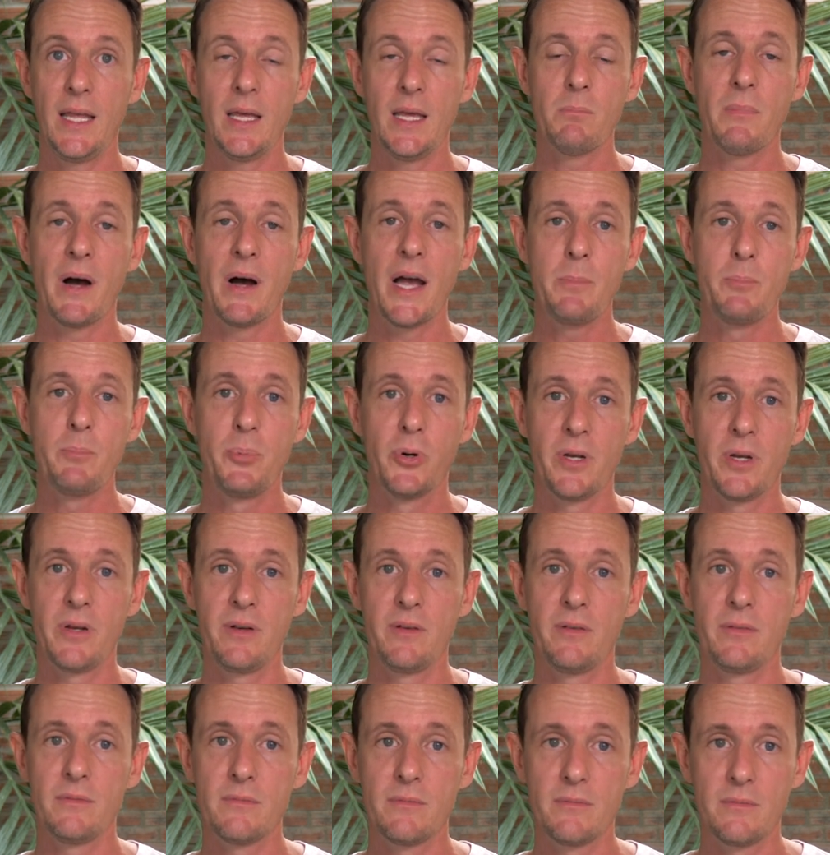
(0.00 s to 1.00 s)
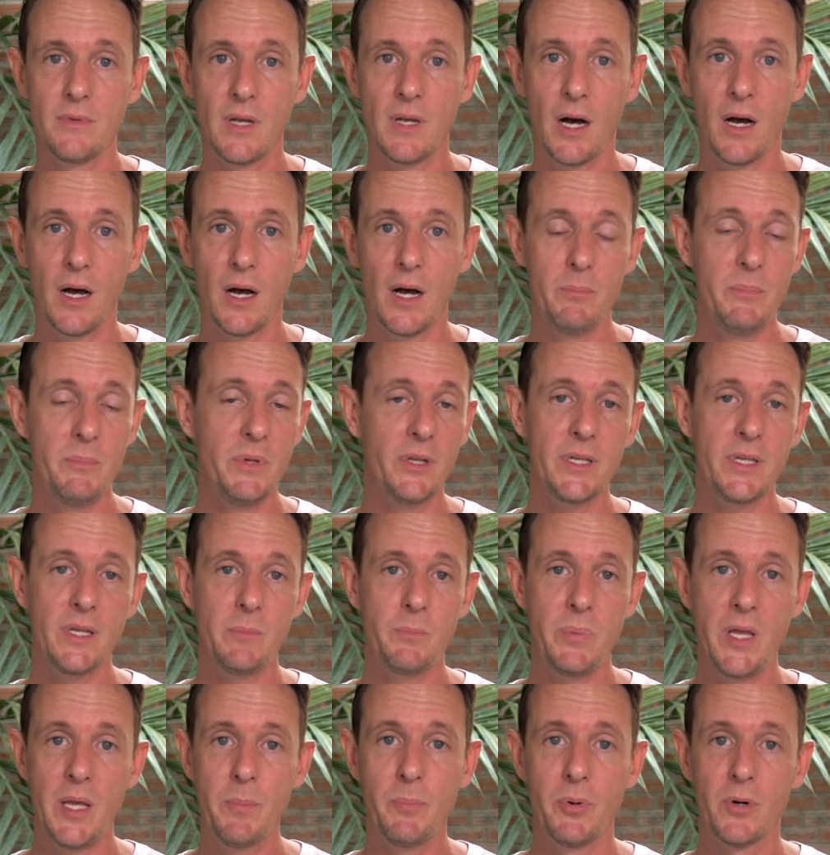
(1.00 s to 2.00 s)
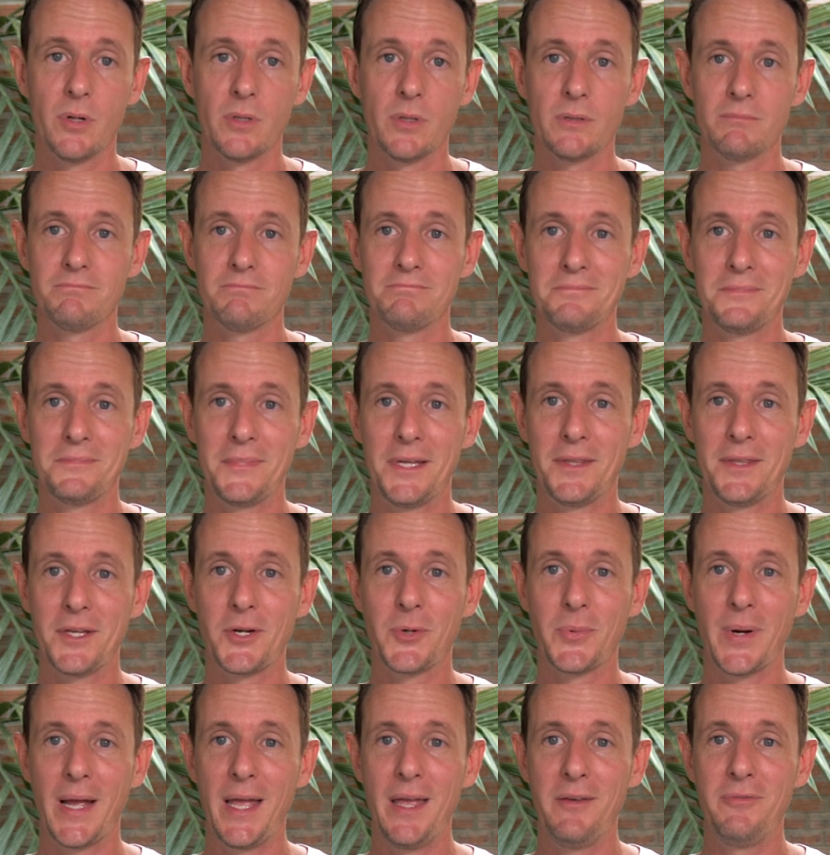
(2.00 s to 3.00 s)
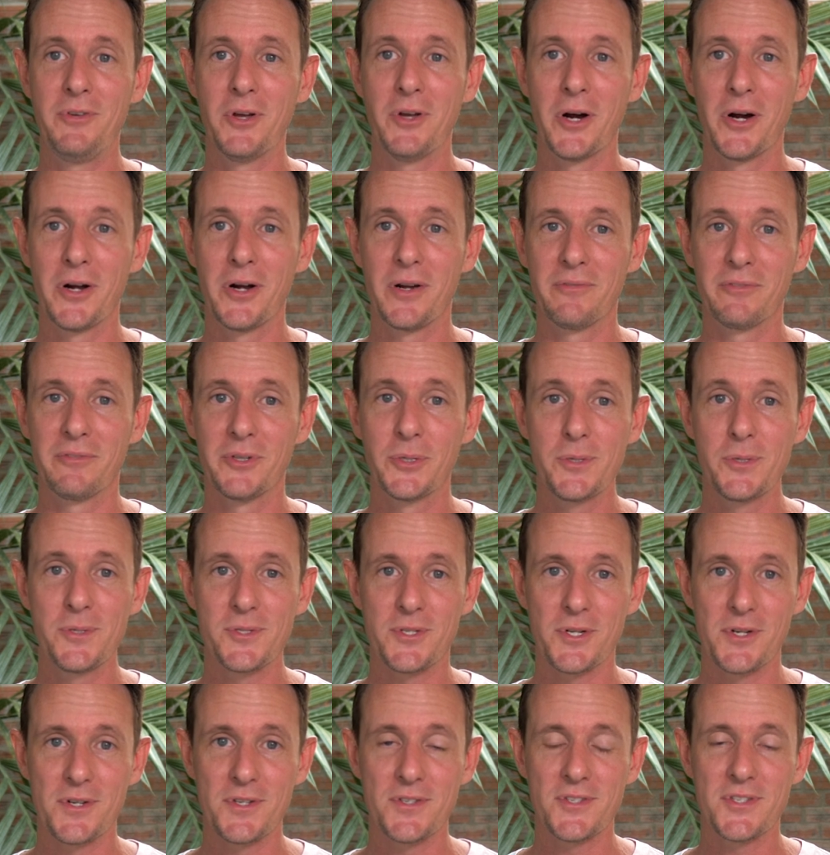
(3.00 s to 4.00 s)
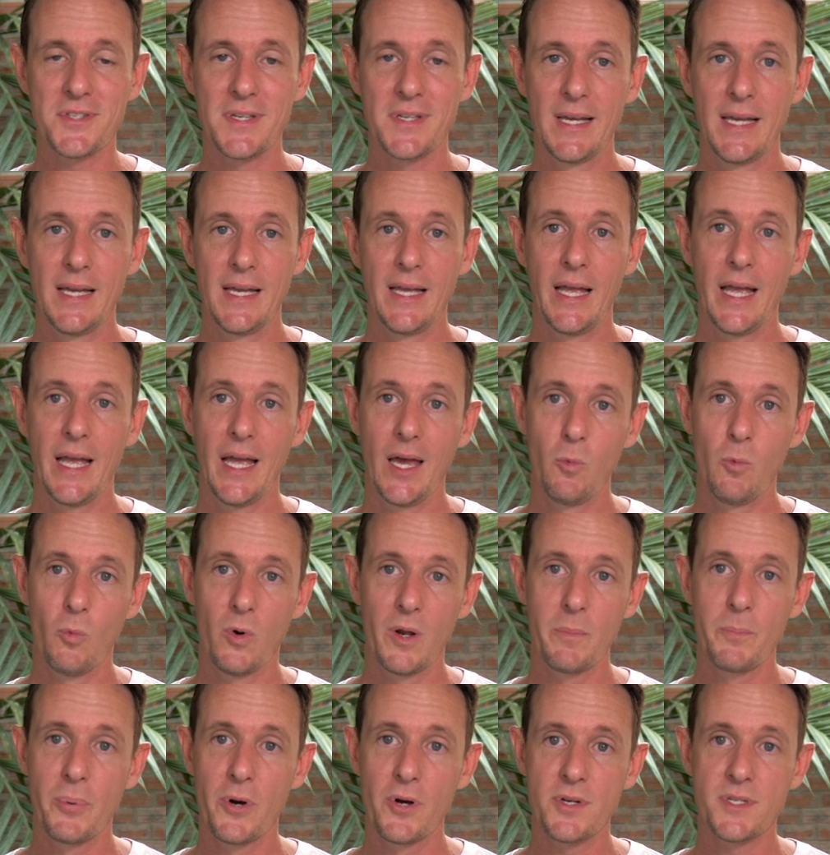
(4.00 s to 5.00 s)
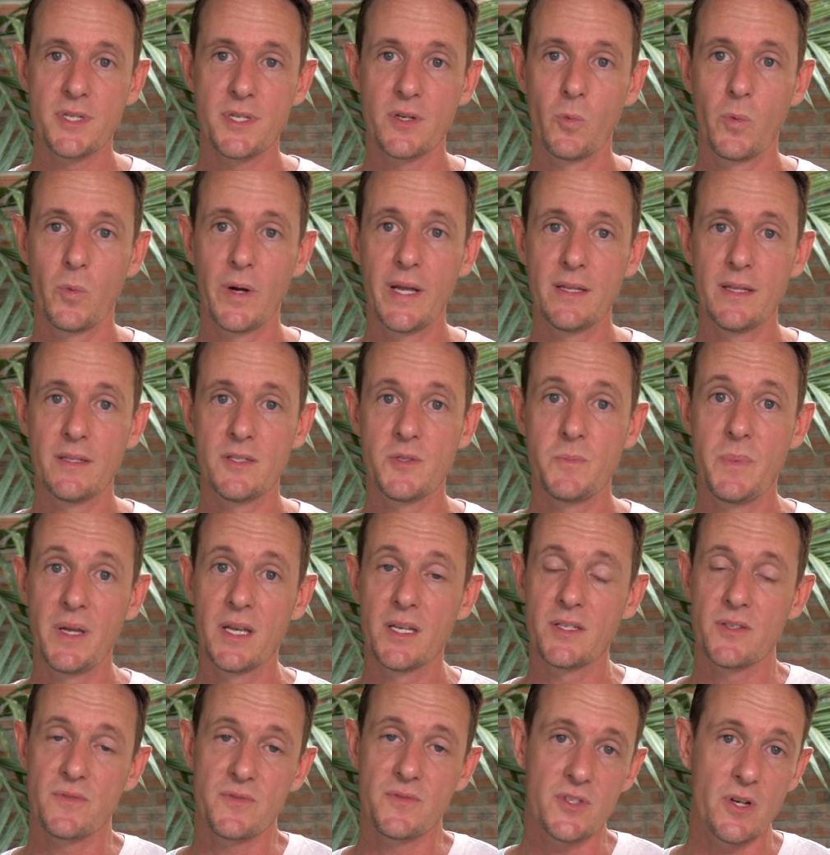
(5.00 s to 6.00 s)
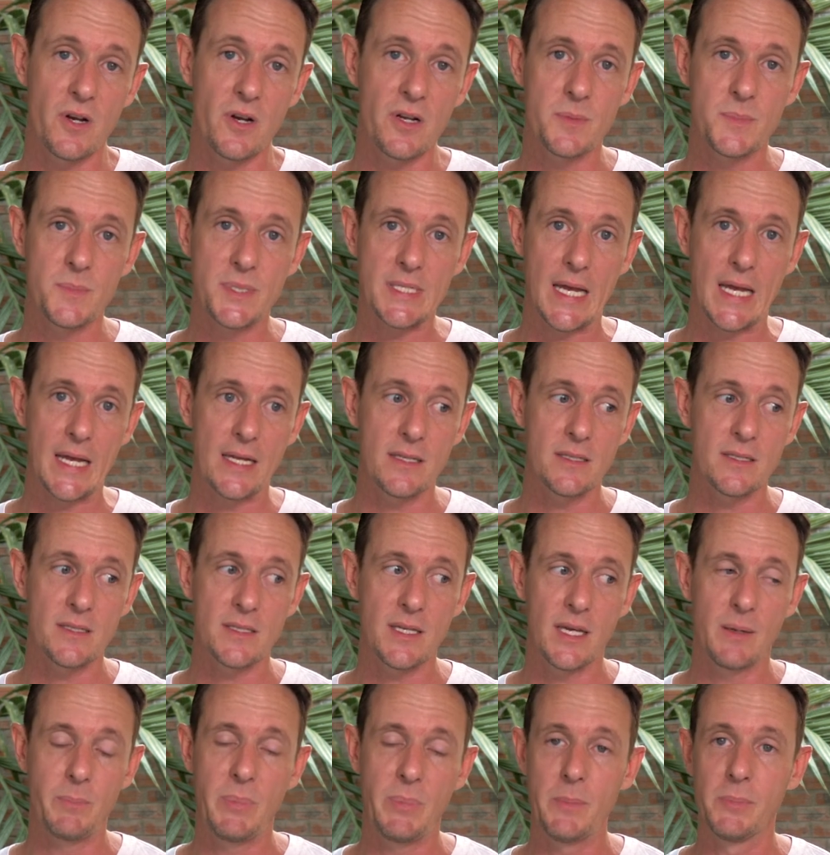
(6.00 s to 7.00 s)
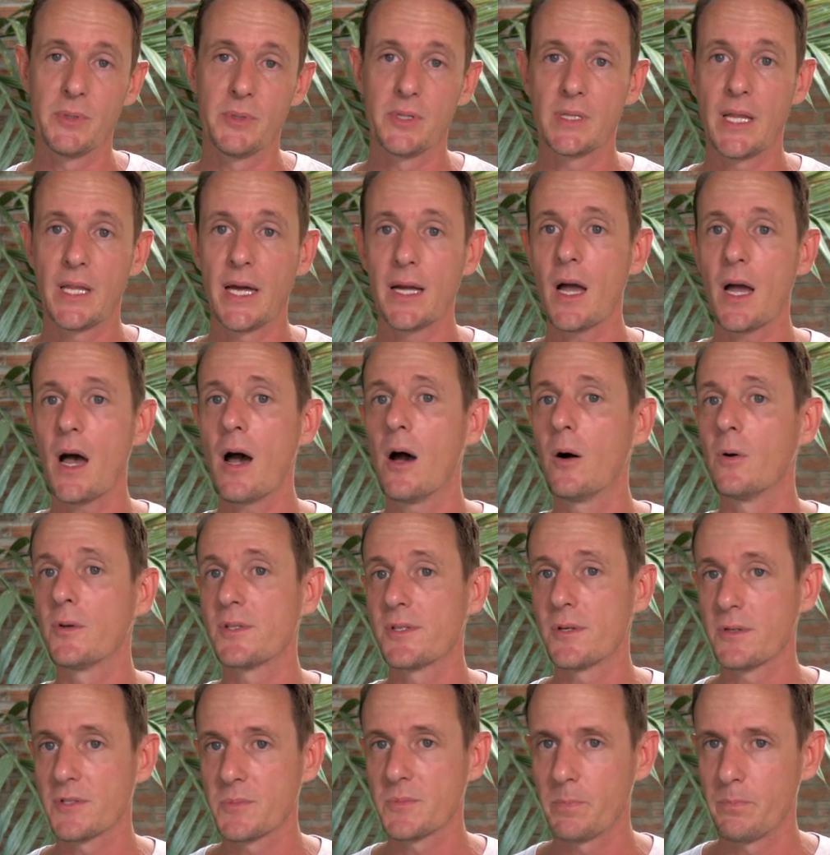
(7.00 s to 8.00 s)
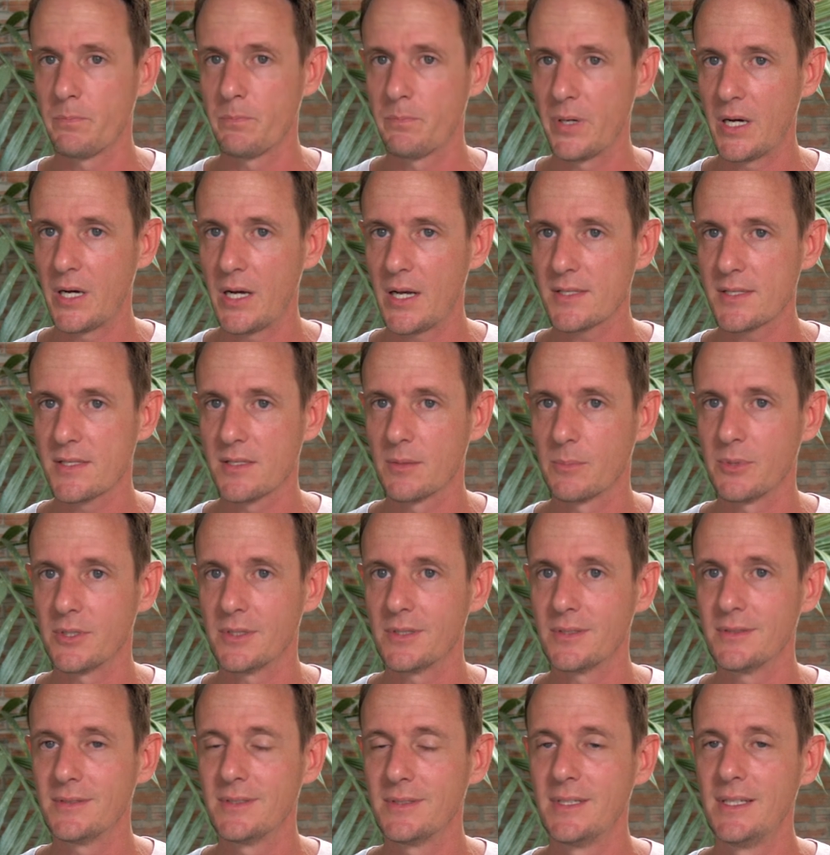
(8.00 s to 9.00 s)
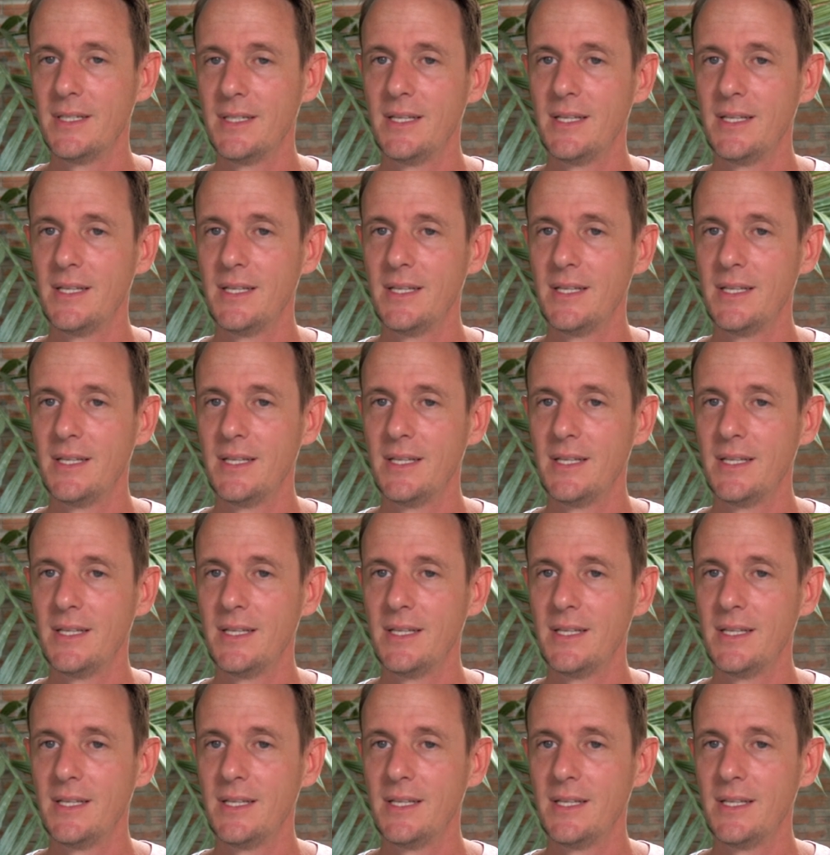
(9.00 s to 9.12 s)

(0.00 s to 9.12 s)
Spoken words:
It might put a million people in the graveyard of losers and one person wins because of circumstance and people are like, oh, so it's possible.